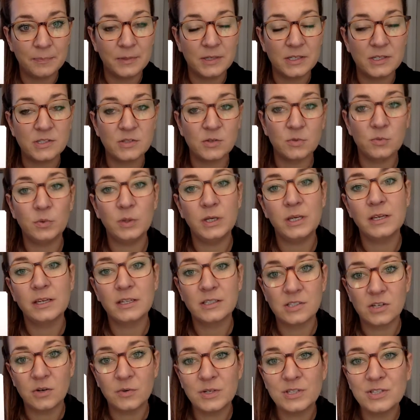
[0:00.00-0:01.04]
It's the week.
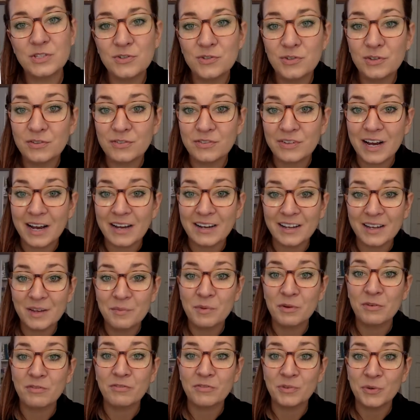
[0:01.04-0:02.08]
It's always due the Friday
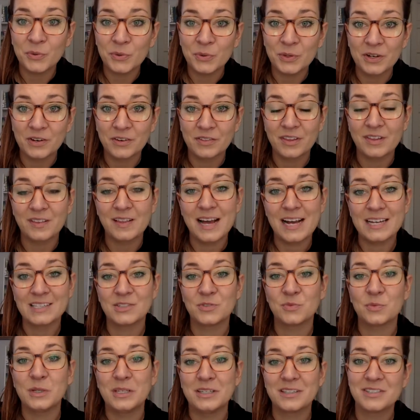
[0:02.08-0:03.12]
before the last
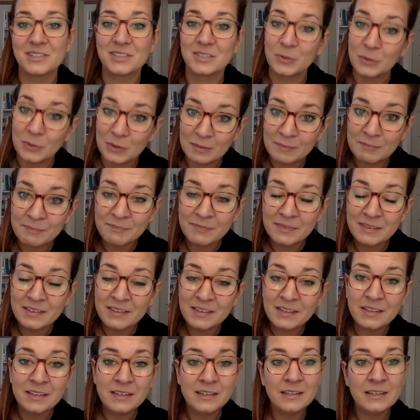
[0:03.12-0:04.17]
week of school.
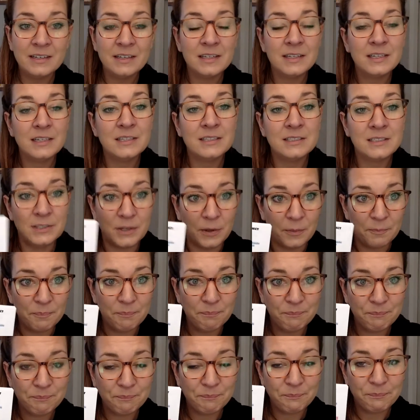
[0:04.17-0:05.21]
So
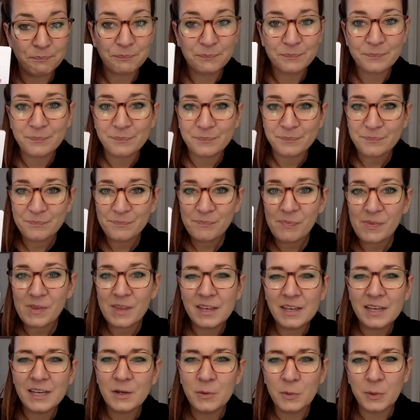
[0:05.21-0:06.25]

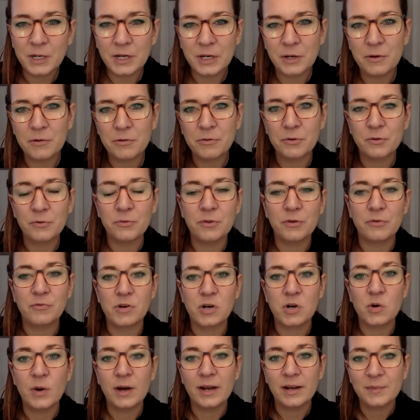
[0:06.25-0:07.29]
we're going to go through the
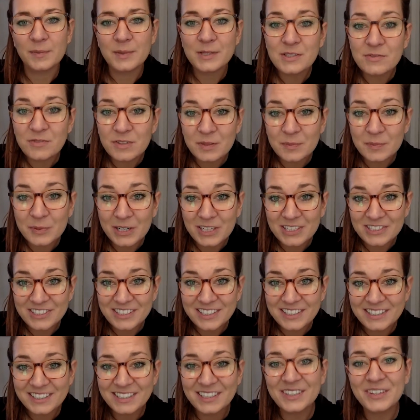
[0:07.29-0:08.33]
requirements for the
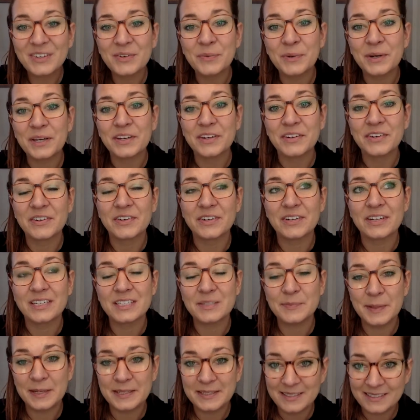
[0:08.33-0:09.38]
project, what you're
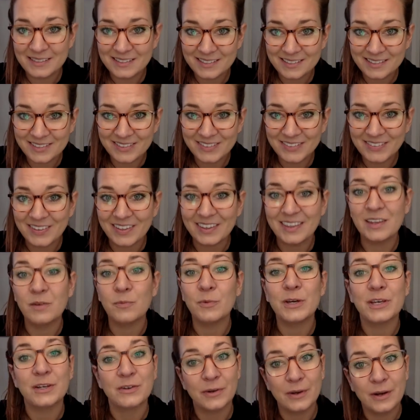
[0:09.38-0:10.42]
expected to do, and then
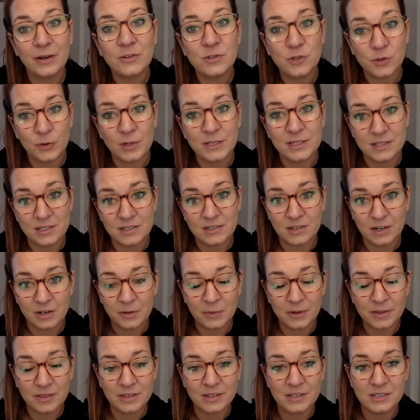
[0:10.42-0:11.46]
what your choices are
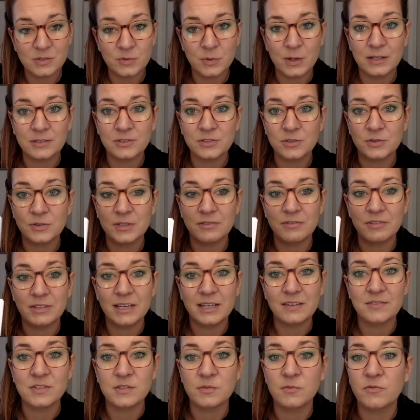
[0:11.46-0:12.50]
with it as well. So you definitely
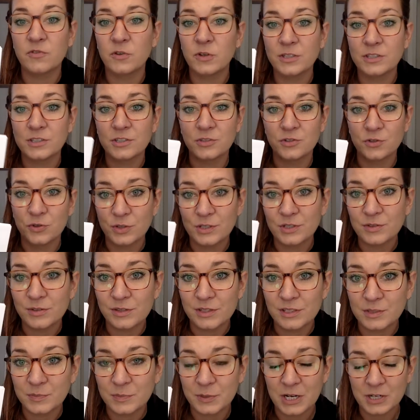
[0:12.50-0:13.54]
have some voice and choice with
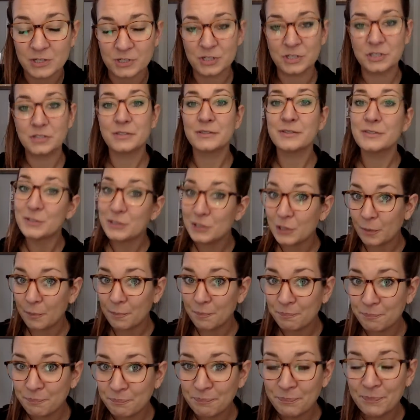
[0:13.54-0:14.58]
this project. So
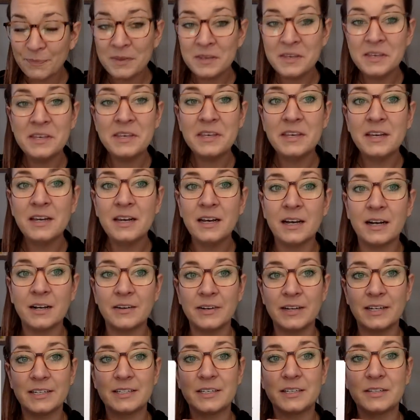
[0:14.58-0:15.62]
all
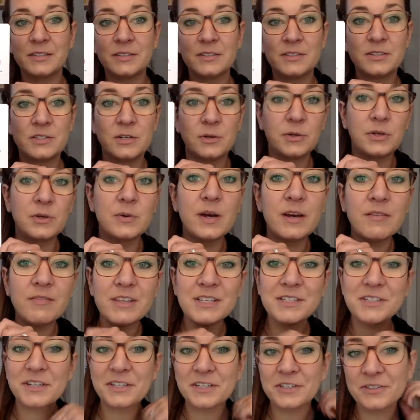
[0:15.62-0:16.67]
right, so you have
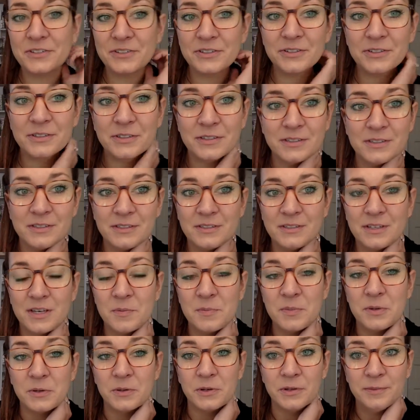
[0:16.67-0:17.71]
this on your
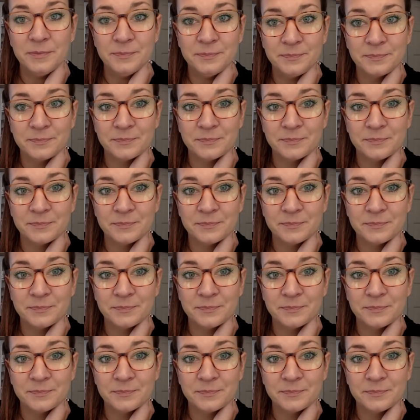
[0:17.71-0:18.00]
computer.